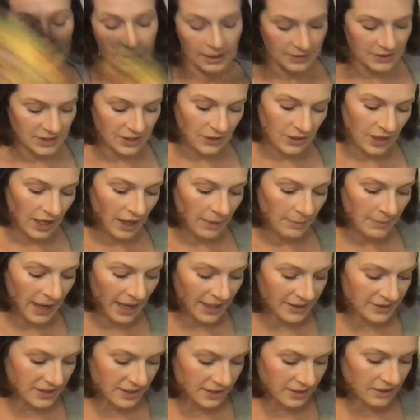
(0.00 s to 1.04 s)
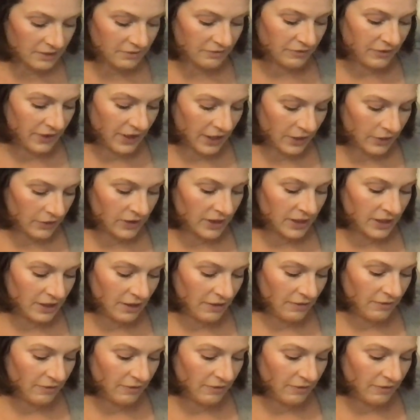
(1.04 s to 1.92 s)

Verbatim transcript: So yeah, masculine very,